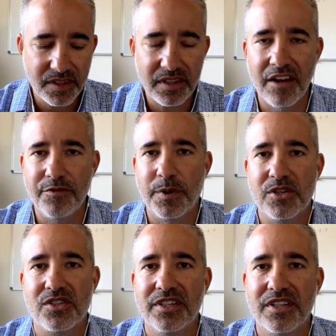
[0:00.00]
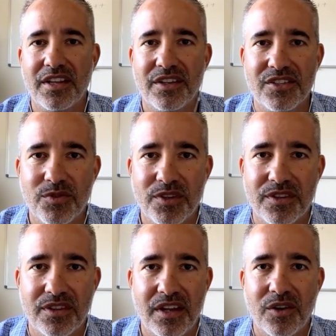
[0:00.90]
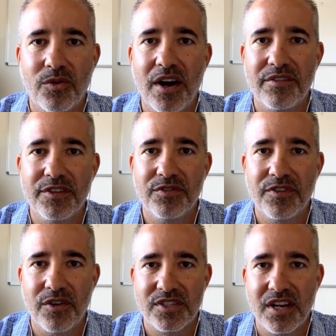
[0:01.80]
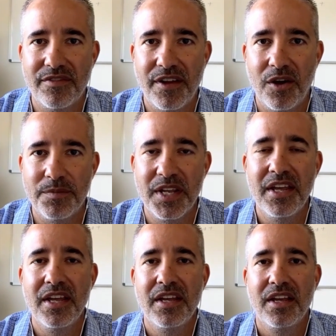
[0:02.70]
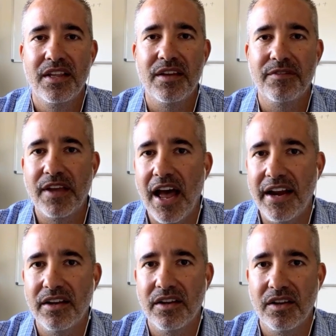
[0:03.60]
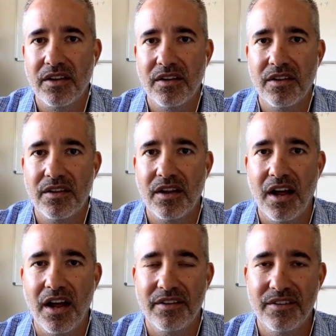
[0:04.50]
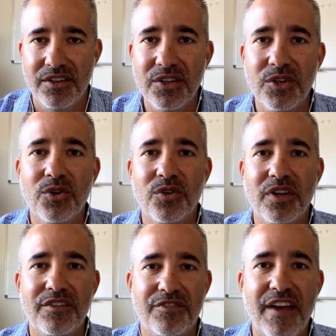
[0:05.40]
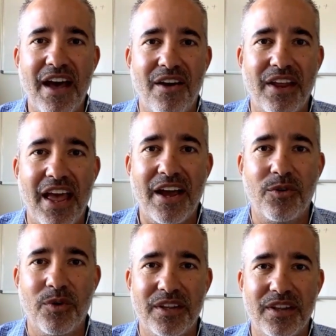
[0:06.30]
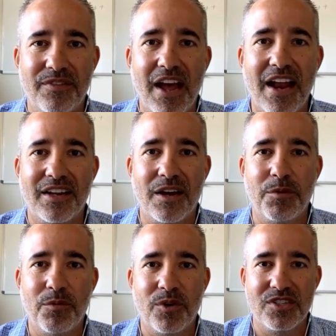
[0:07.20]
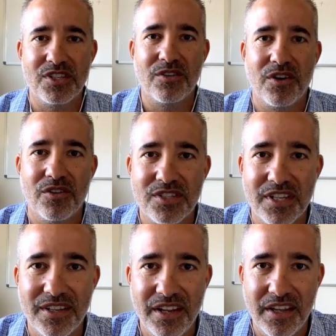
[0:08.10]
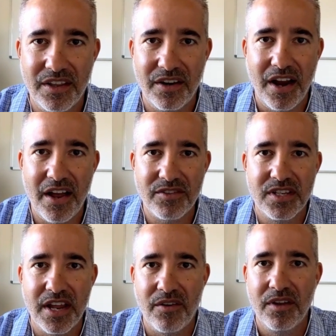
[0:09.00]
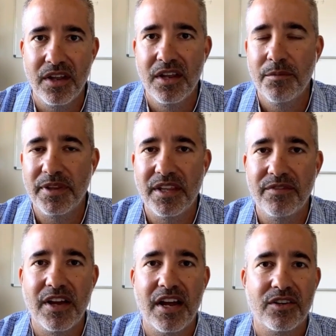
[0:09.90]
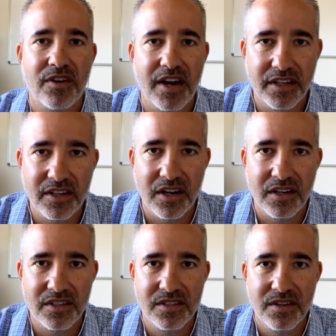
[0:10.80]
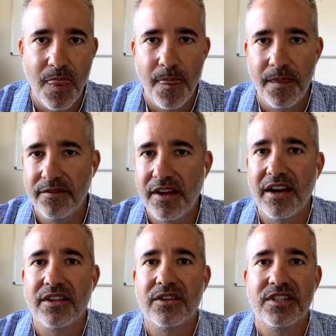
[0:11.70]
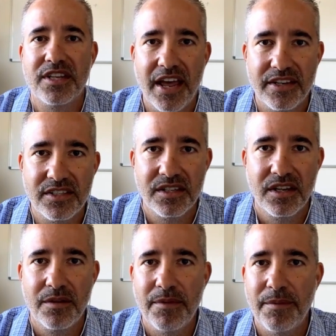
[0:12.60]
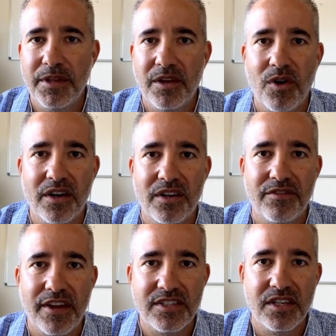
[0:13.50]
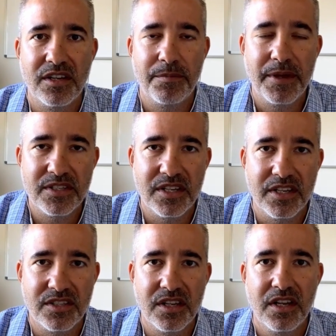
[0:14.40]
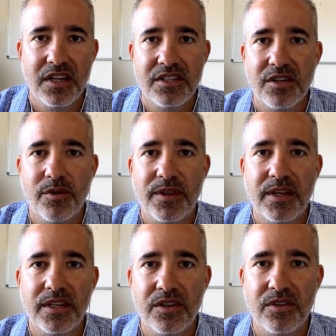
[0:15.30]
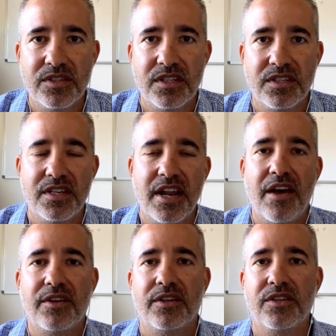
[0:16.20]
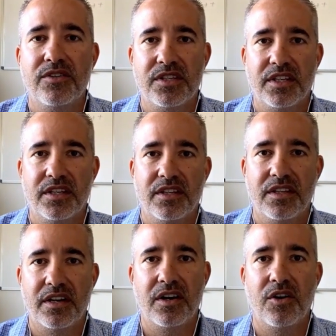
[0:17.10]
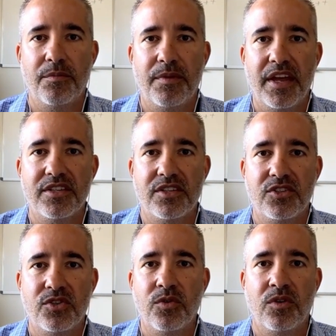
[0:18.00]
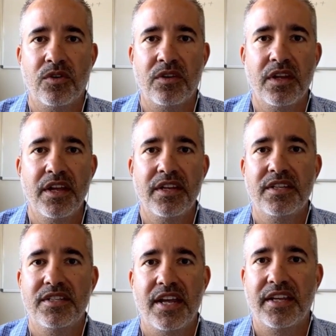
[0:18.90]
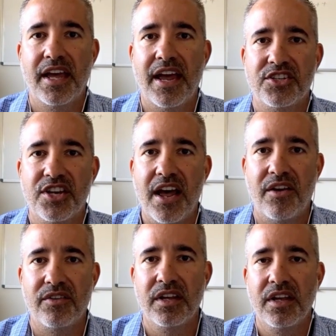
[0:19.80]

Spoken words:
I've personally done this with quite a few folks that I've helped. They've got newly found equity. They've got a couple more zeros in their house now, but they've got credit cards, they've got other debts. Maybe they want to invest in a business. So what they use is now they're using their home as a tool to take cash out